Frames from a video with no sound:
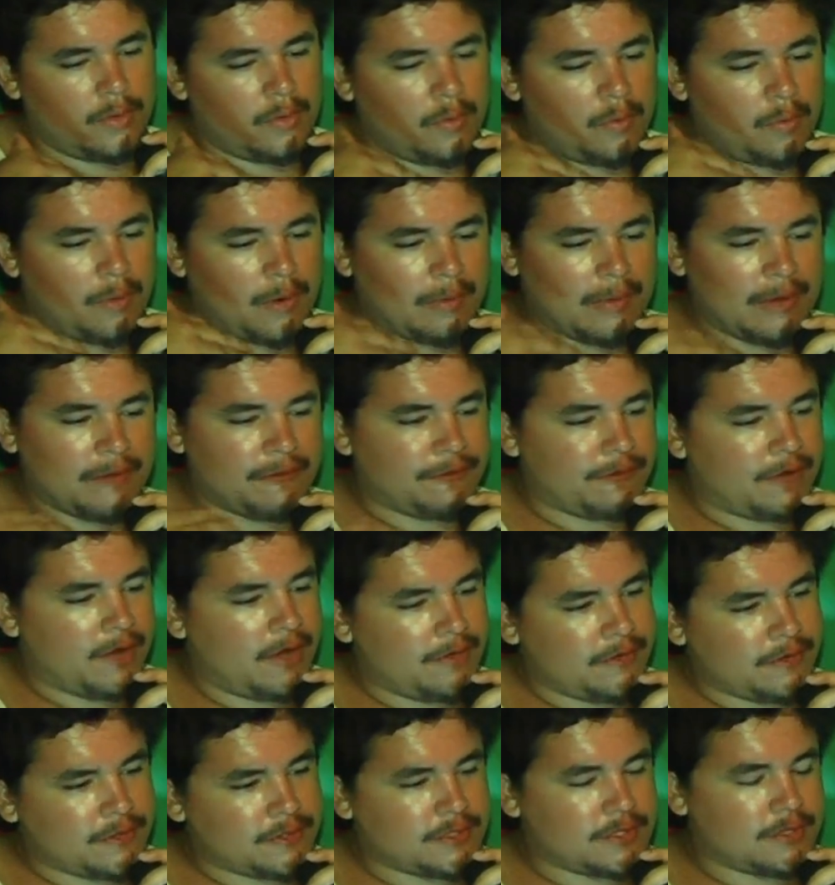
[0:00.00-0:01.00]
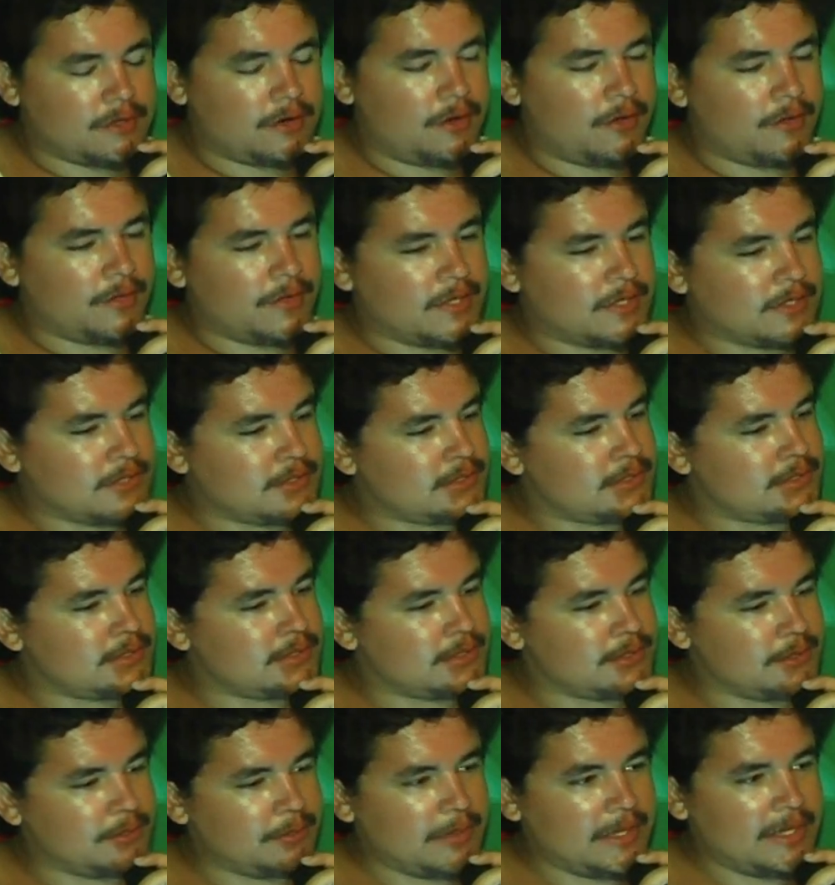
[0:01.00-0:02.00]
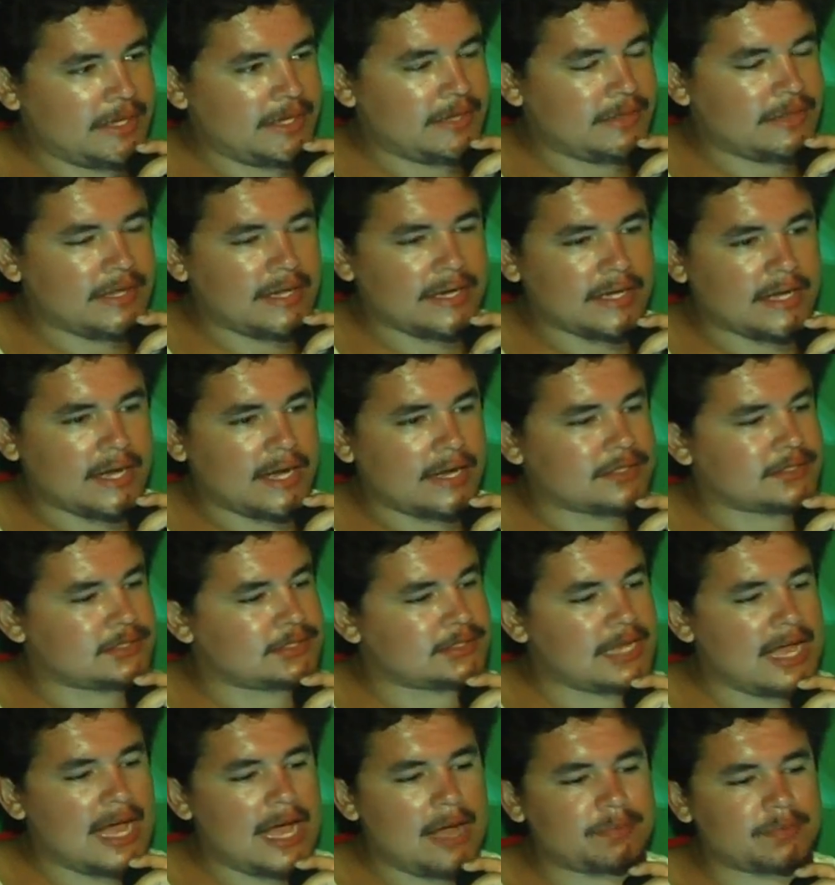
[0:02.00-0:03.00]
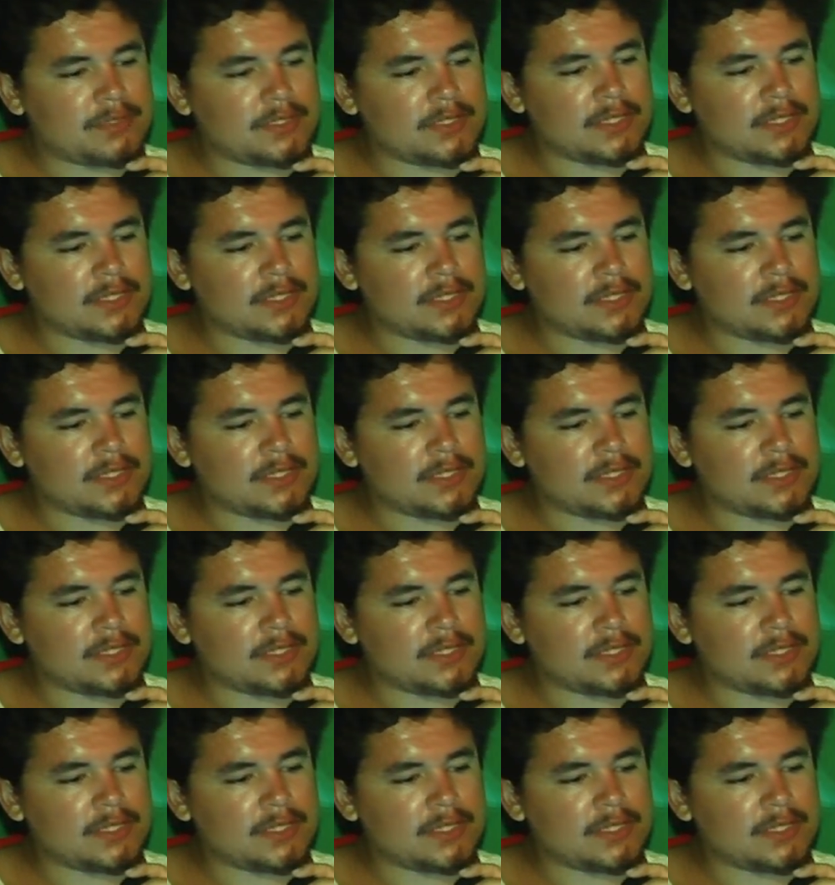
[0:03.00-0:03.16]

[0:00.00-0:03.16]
my father said all this to me, and then it kind of snapped.